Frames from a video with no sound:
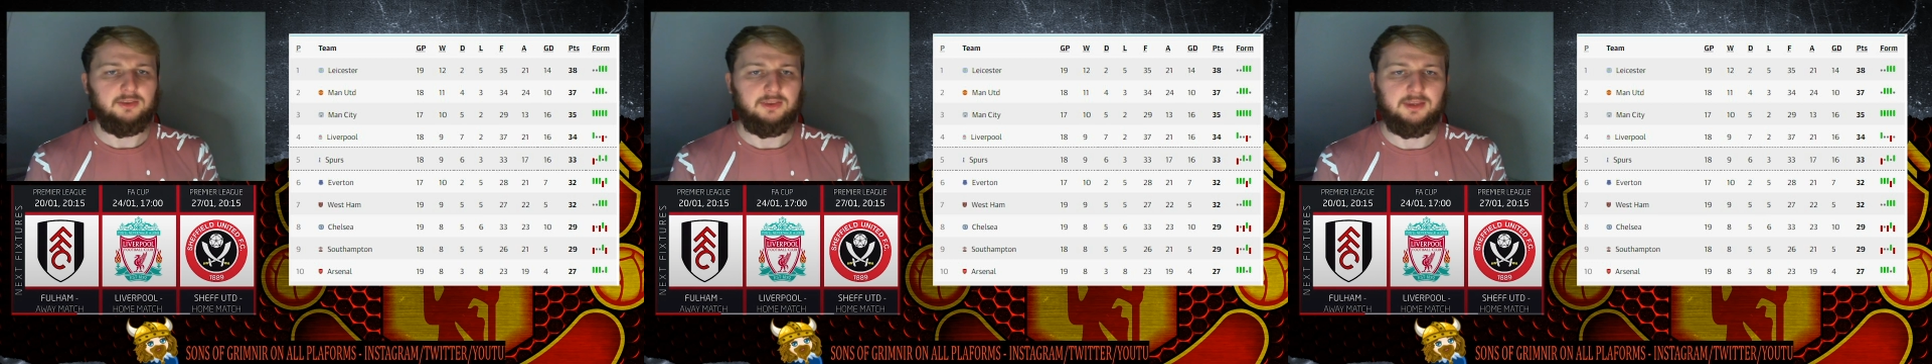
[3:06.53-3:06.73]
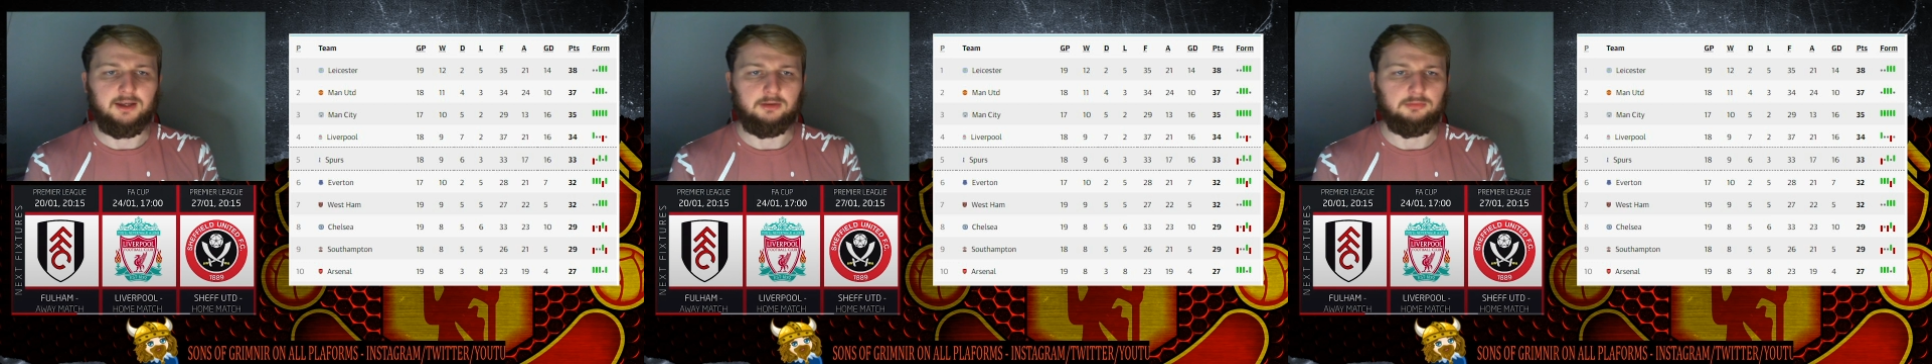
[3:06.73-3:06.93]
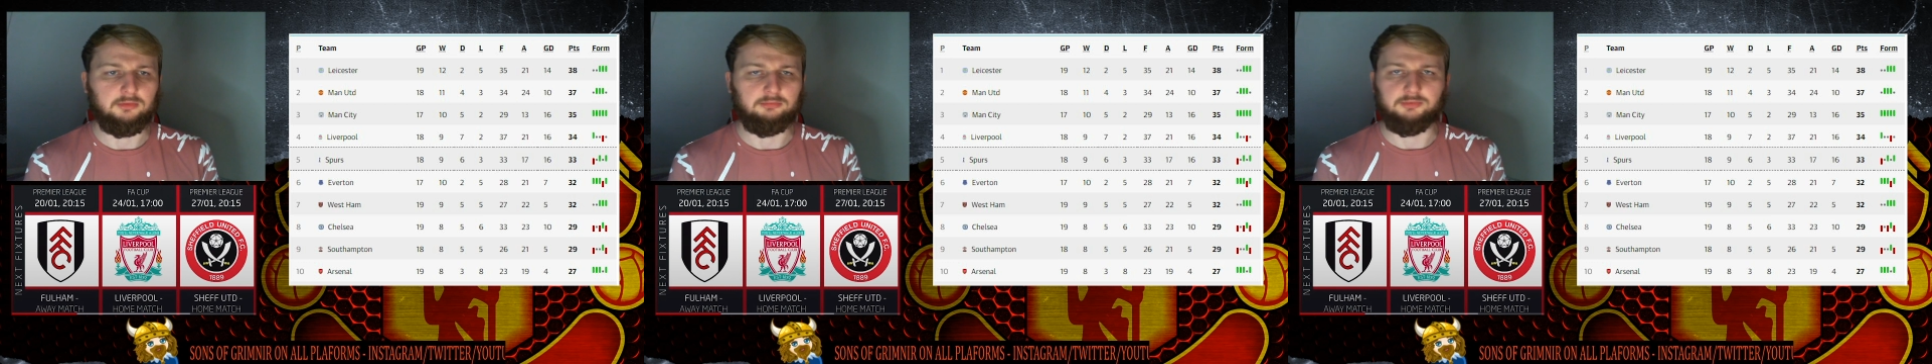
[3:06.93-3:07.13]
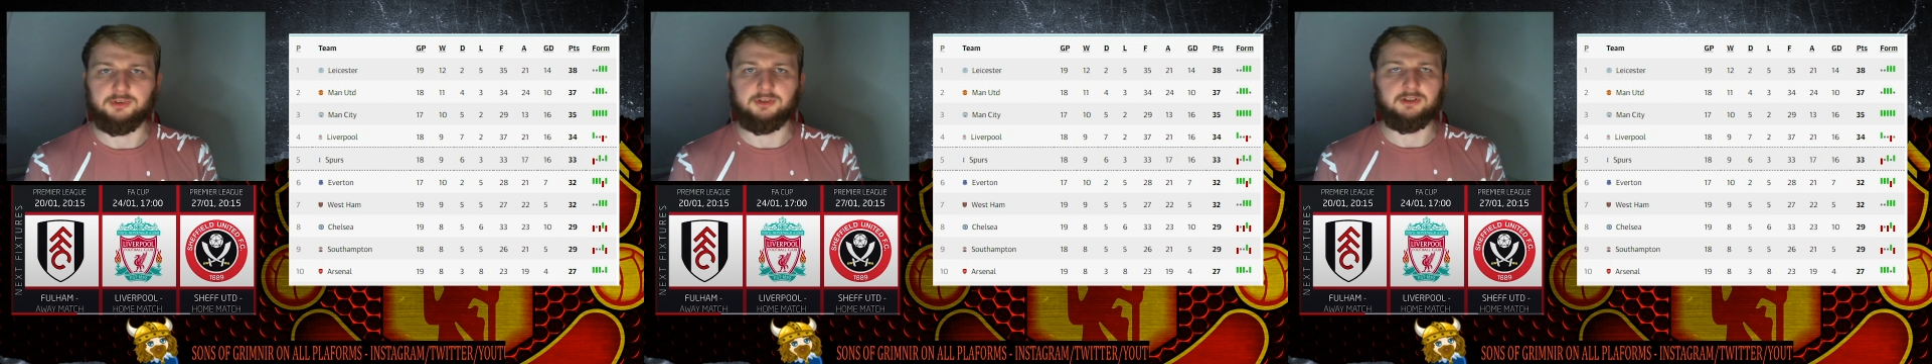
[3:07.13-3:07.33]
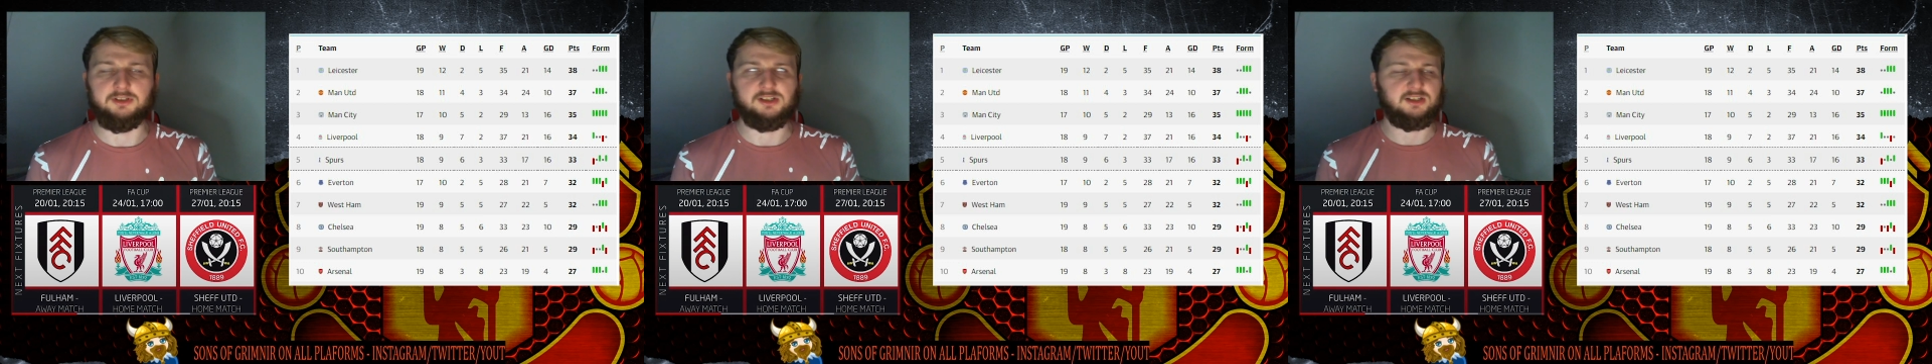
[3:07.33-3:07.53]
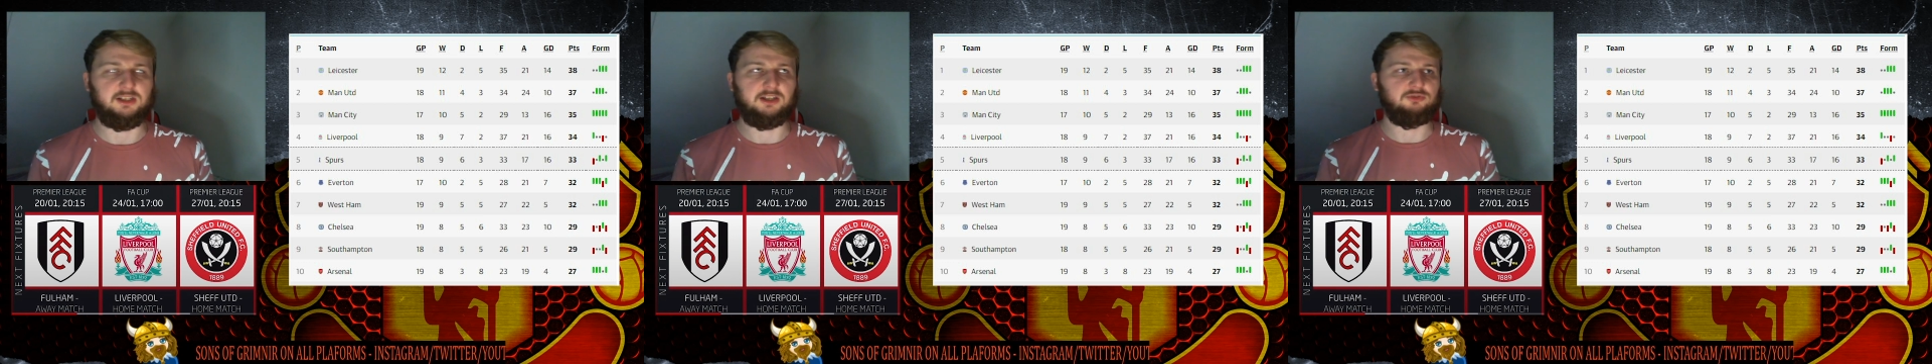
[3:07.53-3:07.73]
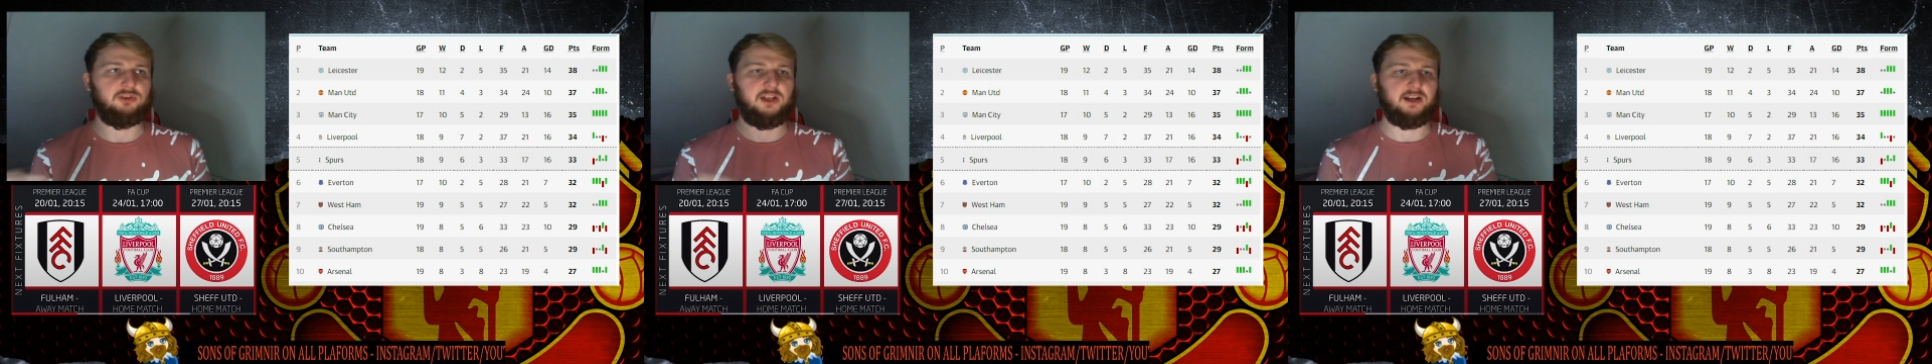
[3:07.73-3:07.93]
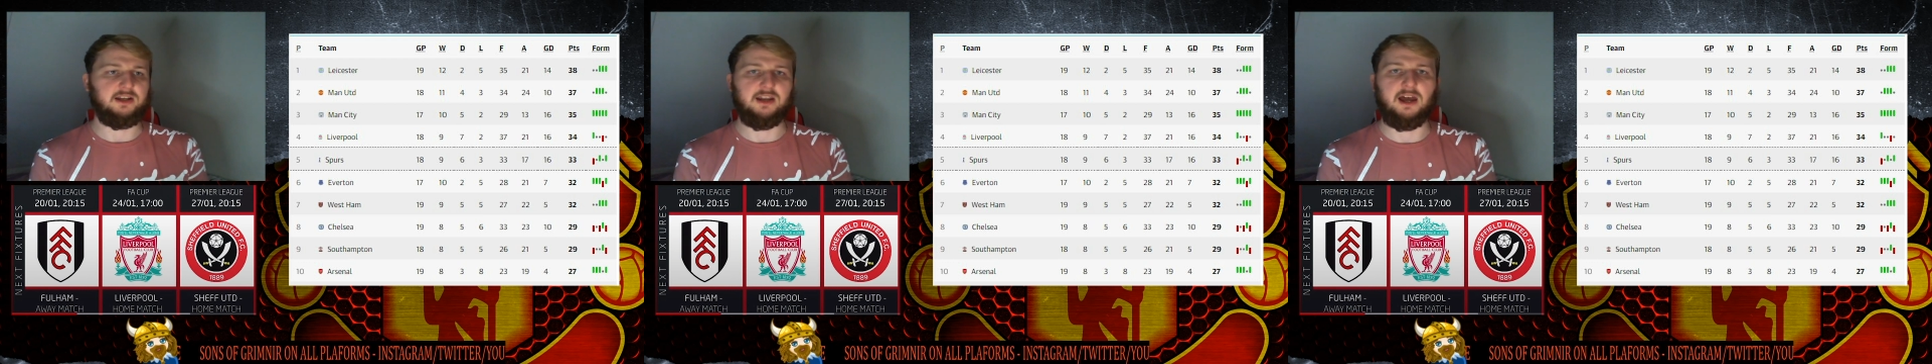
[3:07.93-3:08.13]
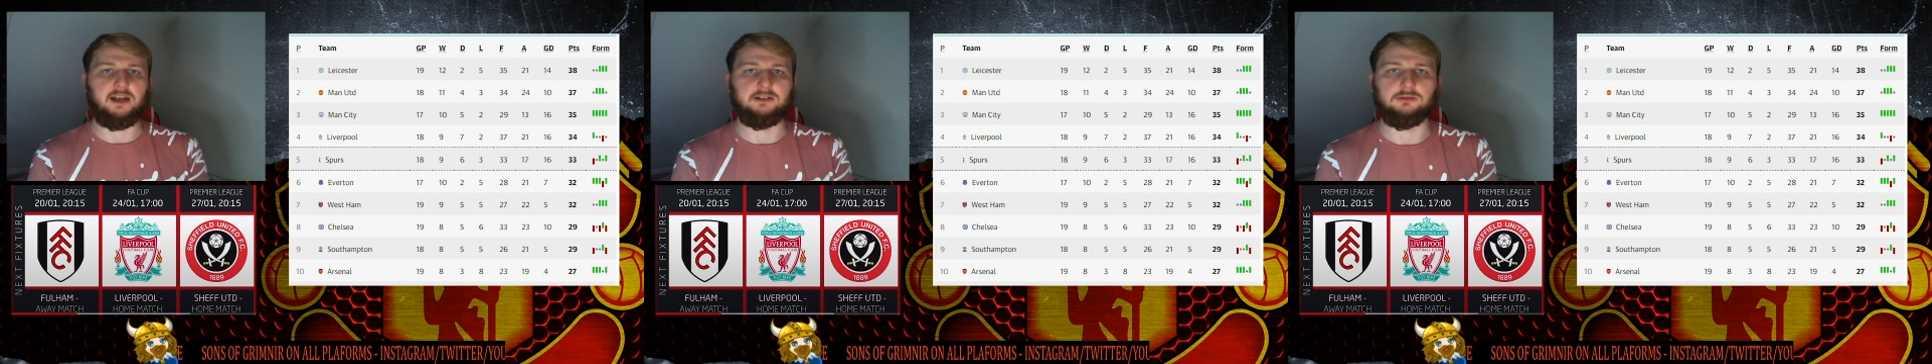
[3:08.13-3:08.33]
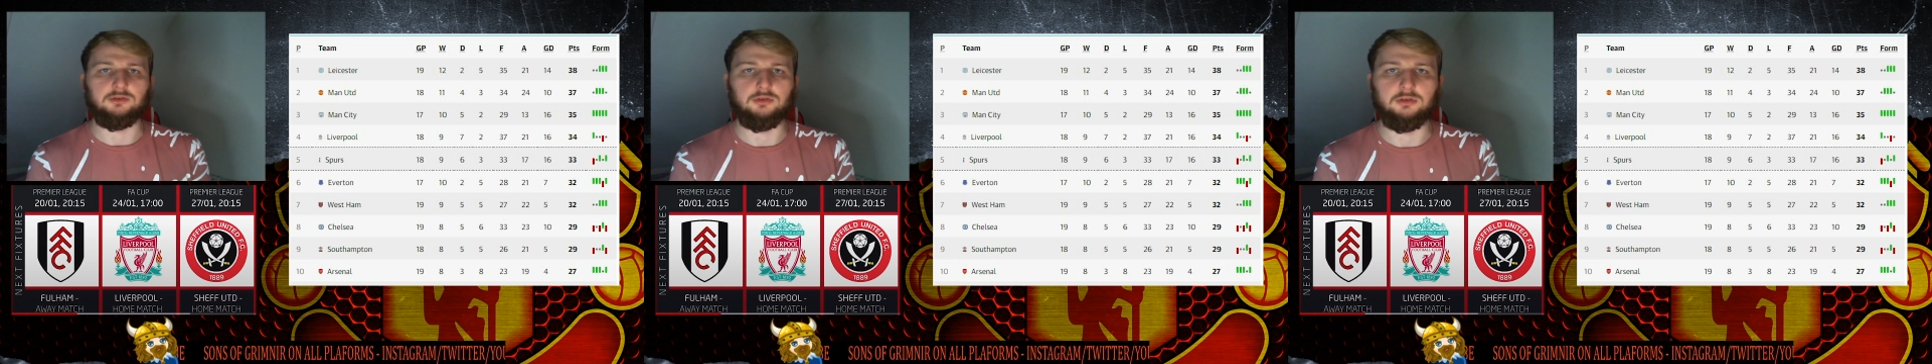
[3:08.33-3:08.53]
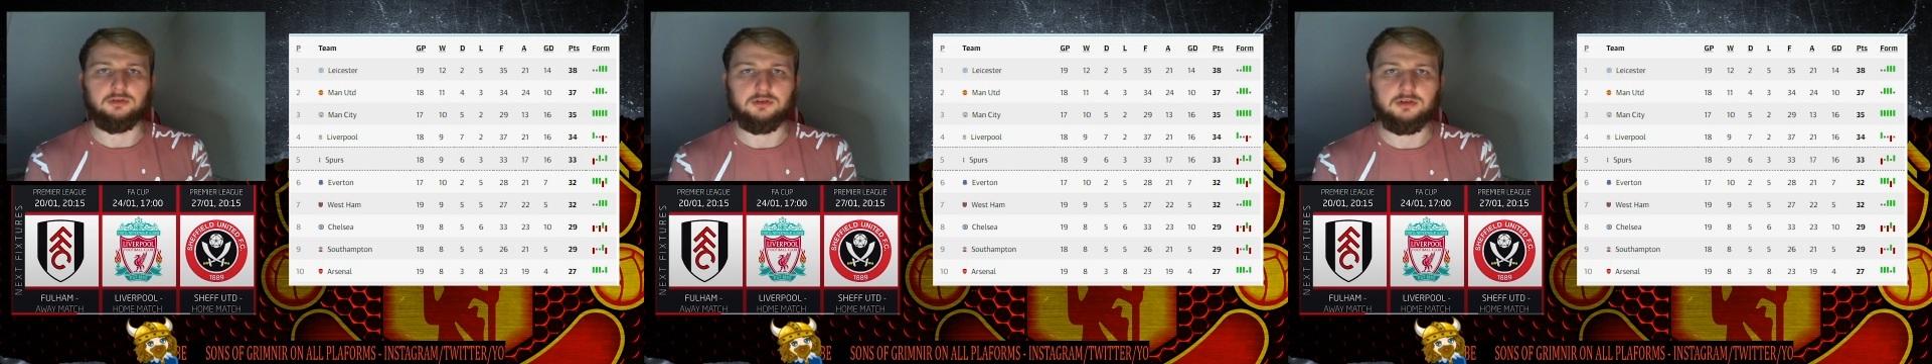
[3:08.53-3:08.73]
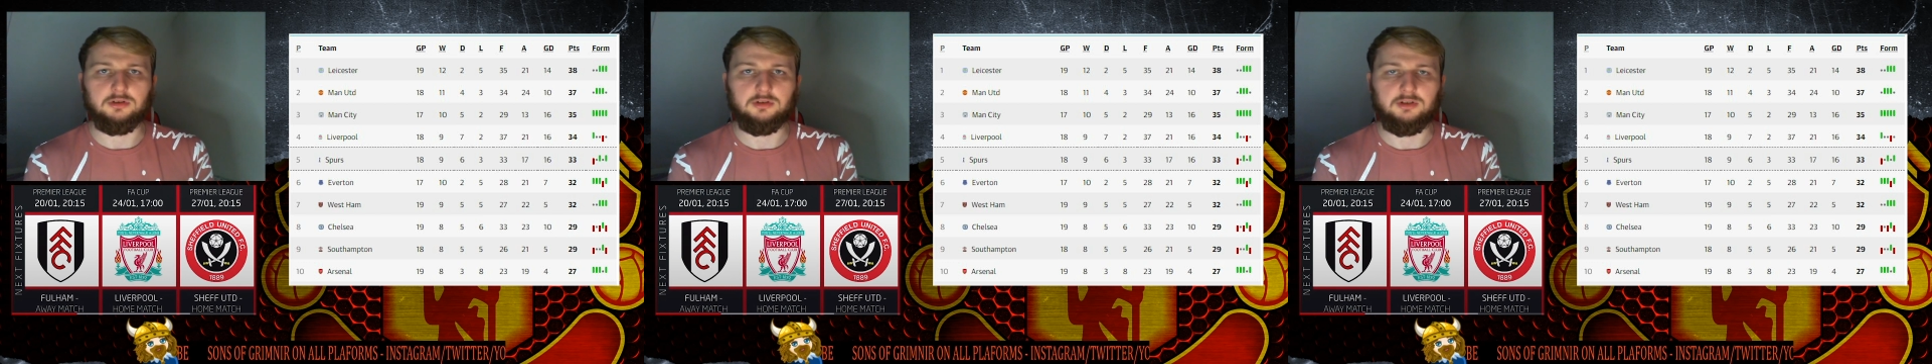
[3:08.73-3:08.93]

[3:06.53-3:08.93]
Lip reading: There's literally like 9 goals